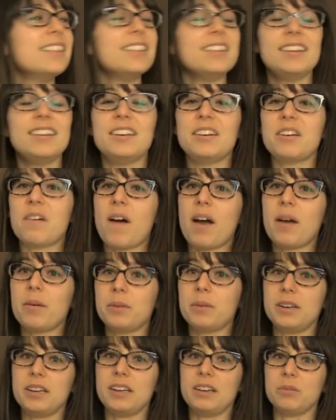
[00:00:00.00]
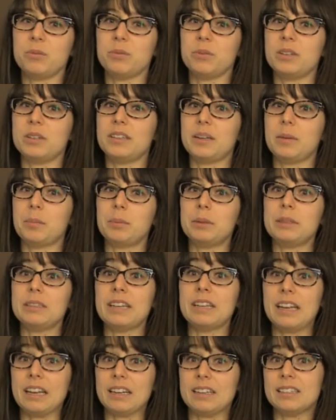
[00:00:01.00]
you know, I would eat really
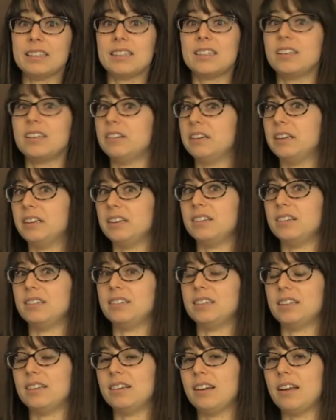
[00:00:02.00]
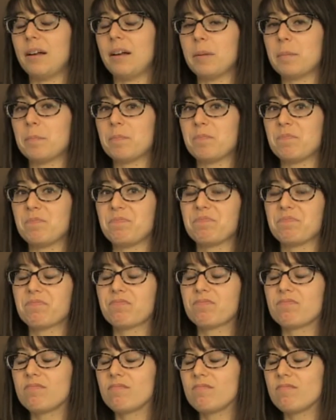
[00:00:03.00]
plain cereal and
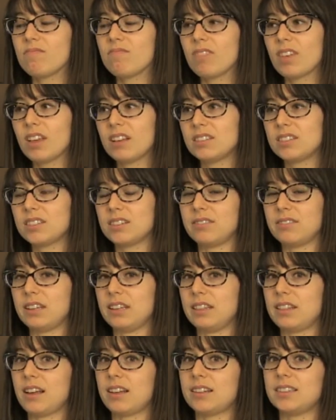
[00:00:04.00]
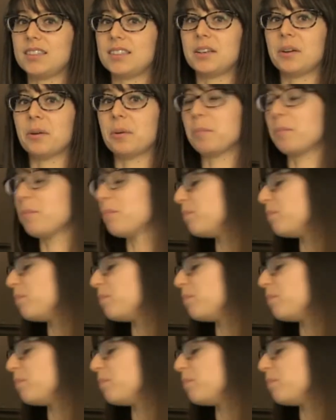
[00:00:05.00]
stuff like that. So